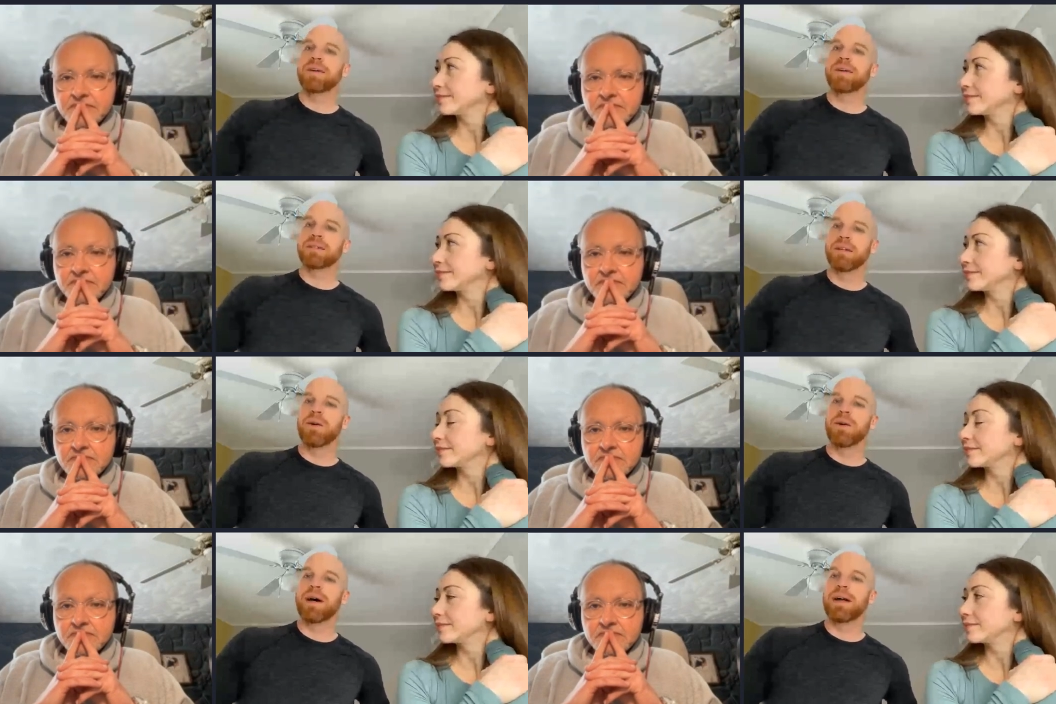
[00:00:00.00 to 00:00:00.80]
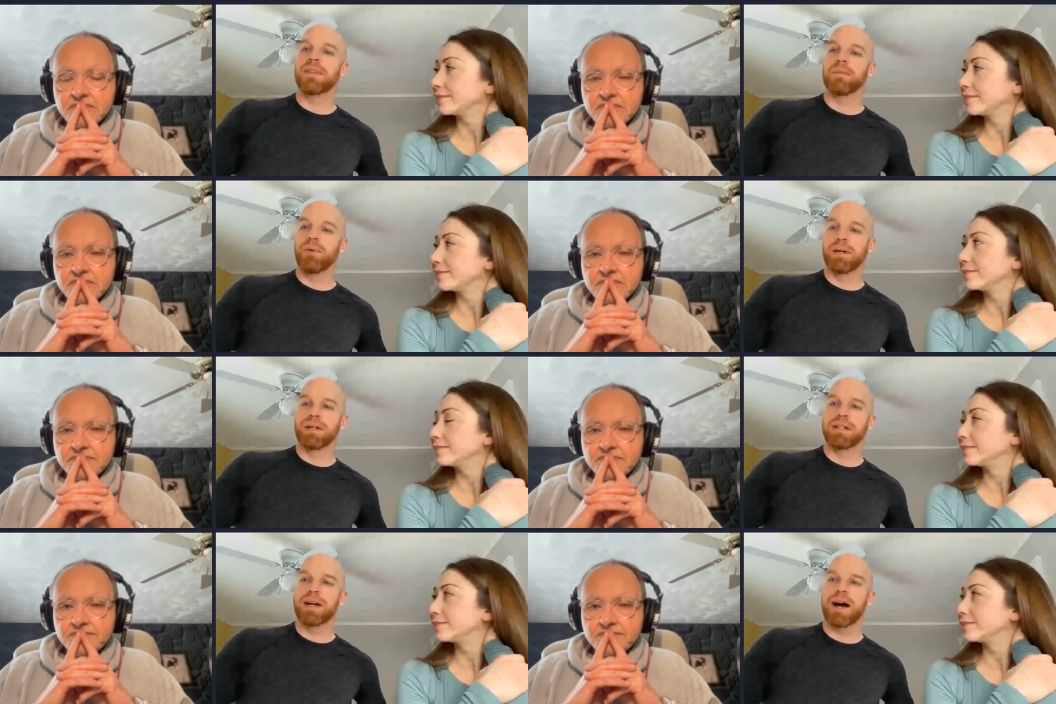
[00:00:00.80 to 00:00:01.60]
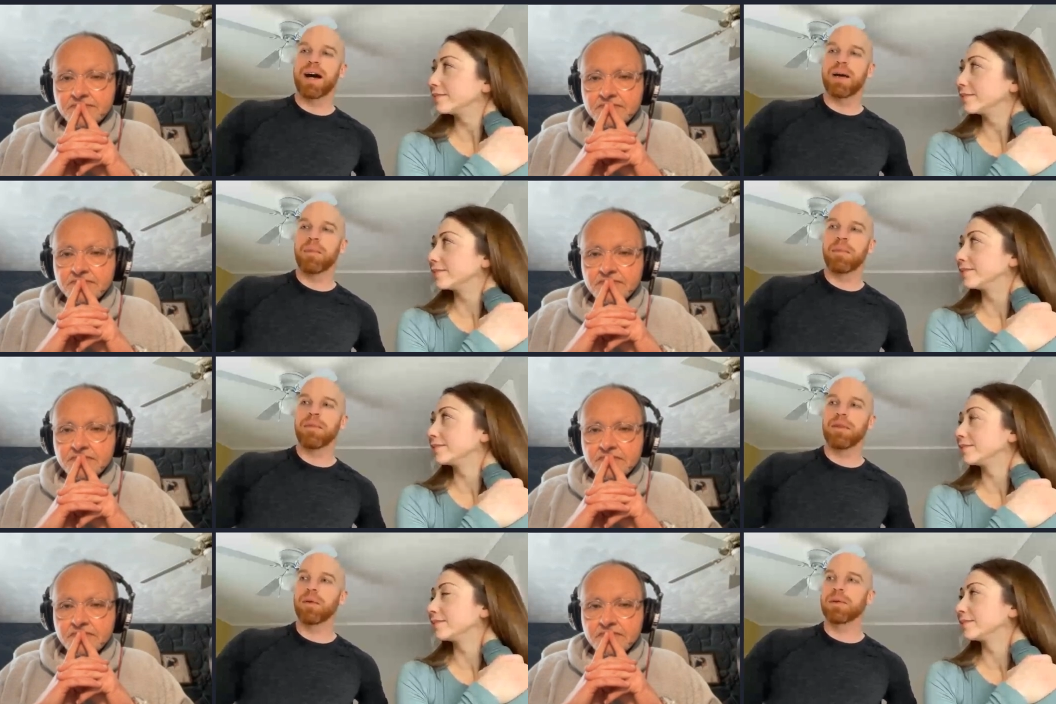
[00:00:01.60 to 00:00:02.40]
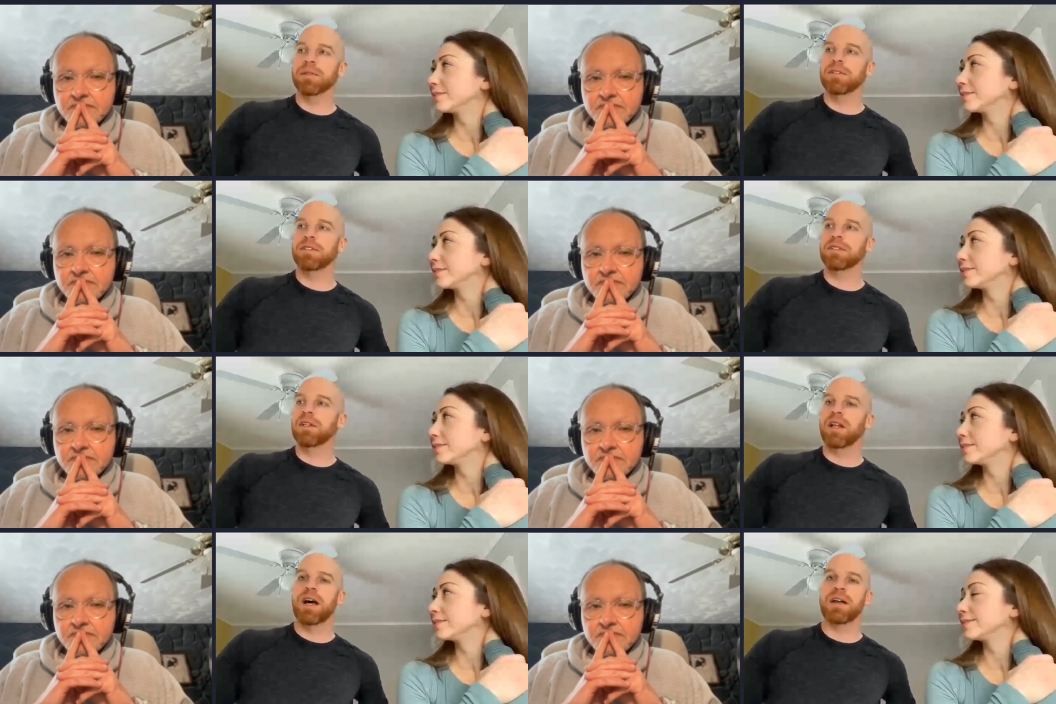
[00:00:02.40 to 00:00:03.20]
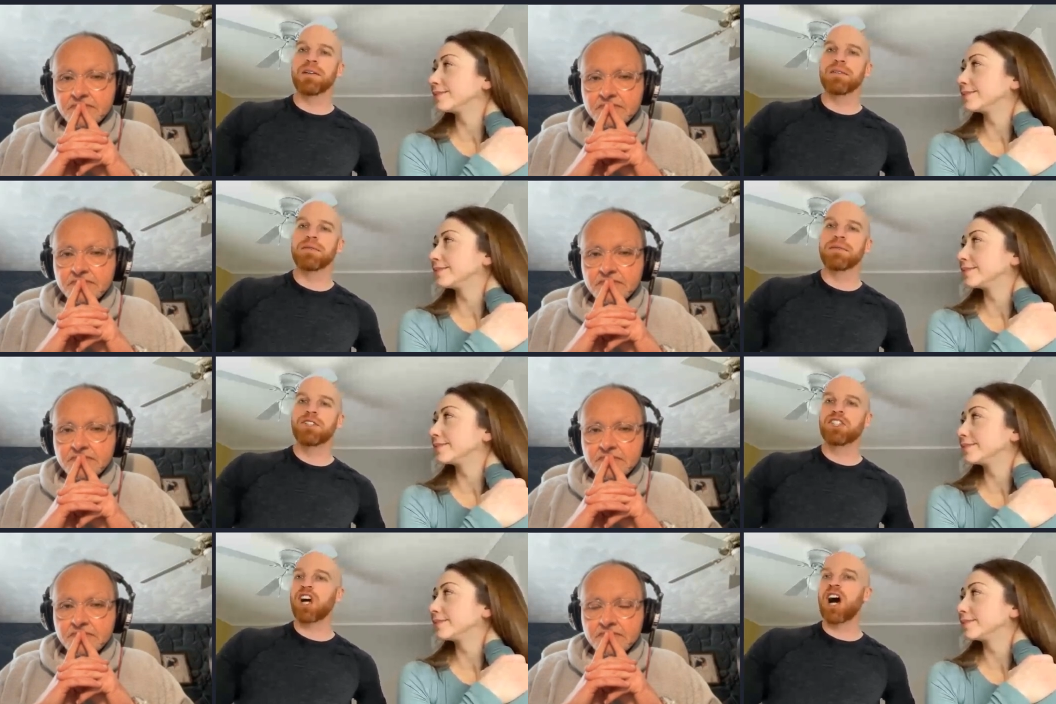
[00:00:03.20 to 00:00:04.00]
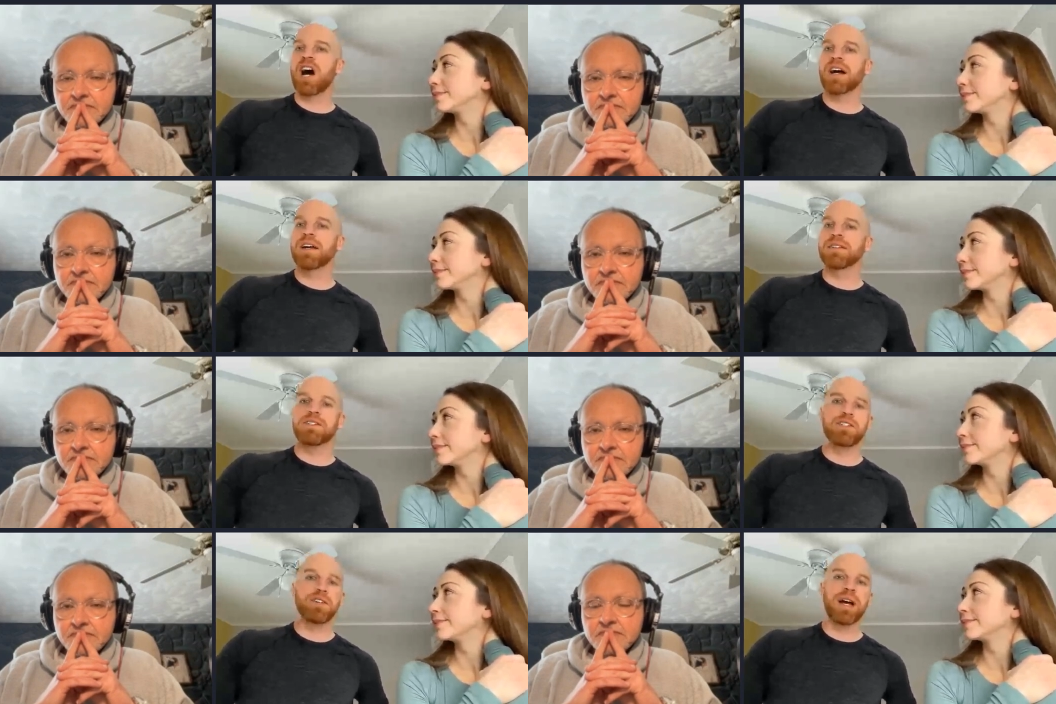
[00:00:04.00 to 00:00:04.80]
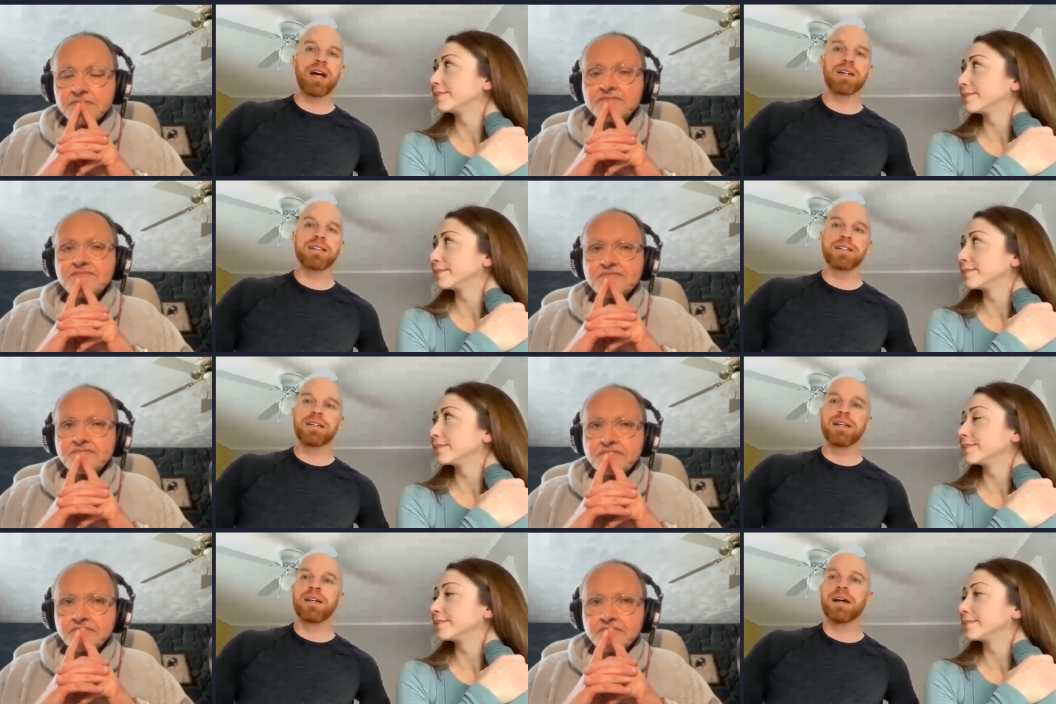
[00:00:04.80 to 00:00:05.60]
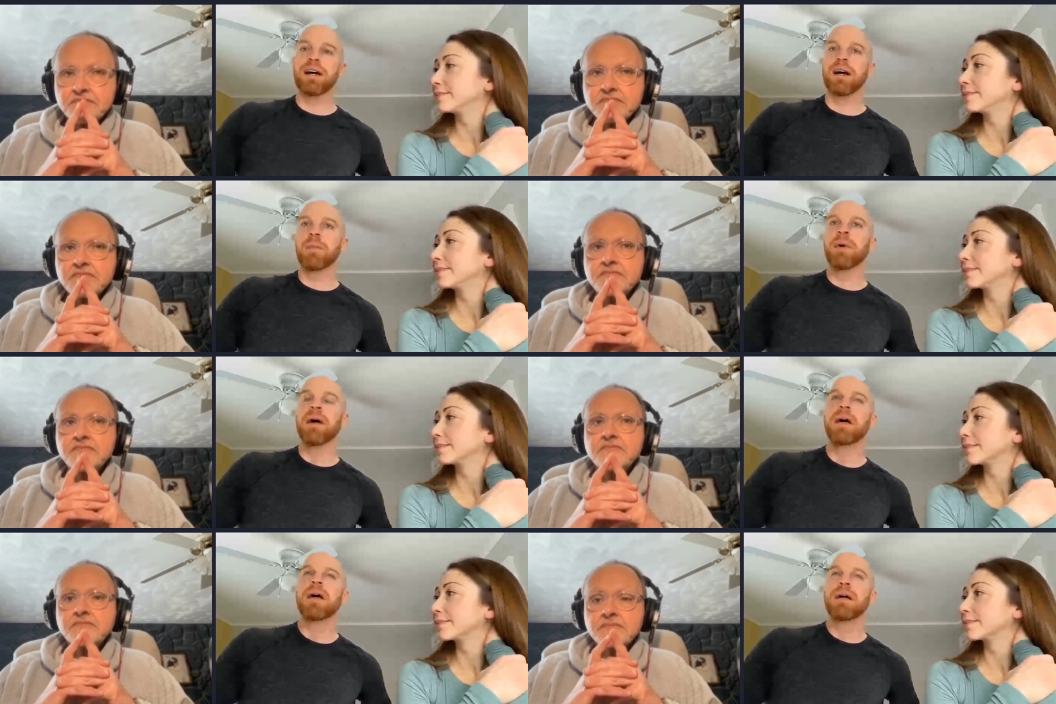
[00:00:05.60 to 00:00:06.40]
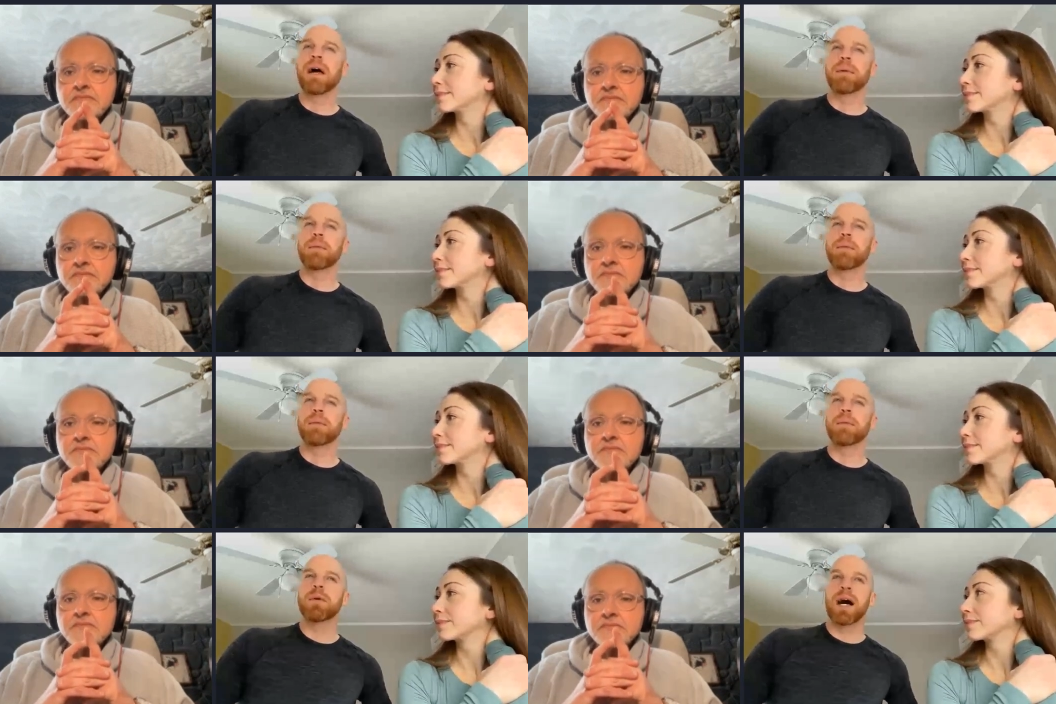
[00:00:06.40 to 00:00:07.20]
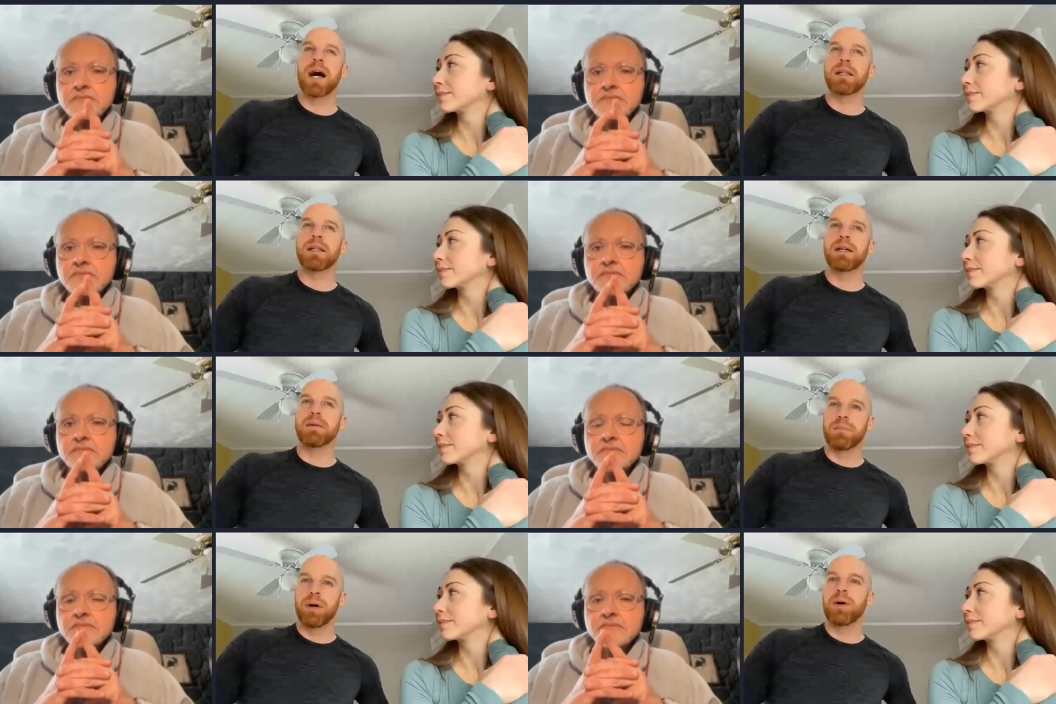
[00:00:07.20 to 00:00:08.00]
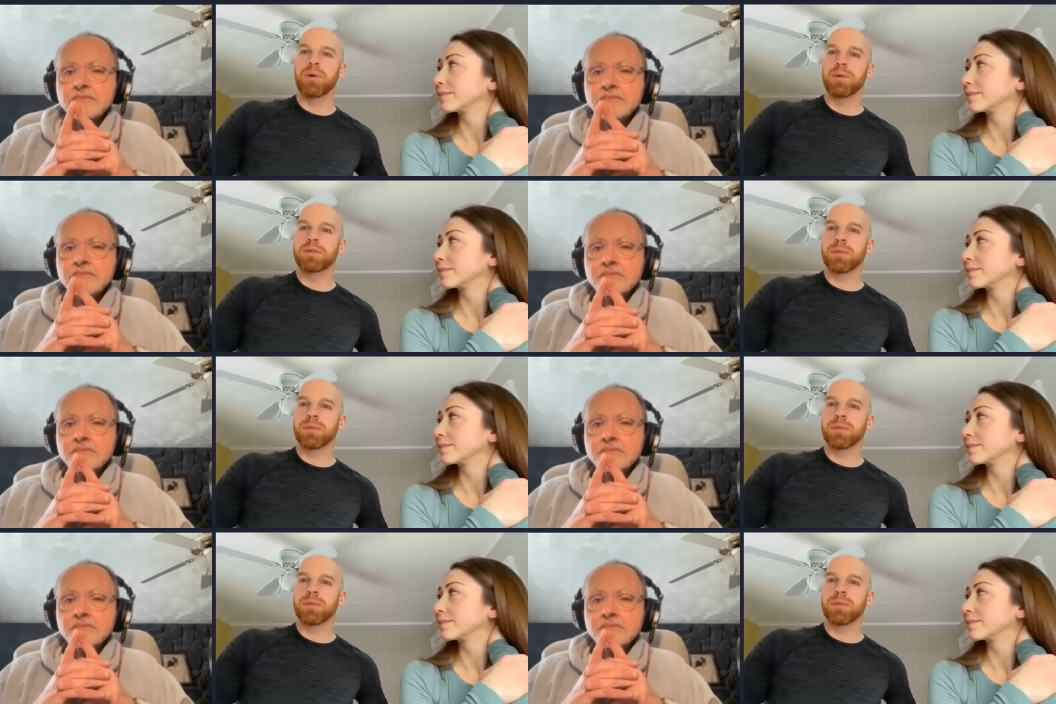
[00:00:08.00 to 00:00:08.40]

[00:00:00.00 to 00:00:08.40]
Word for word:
Speaker 1: know, because I know at the point in time there was just a lot of shock and stress, and um, I remember being oddly composed.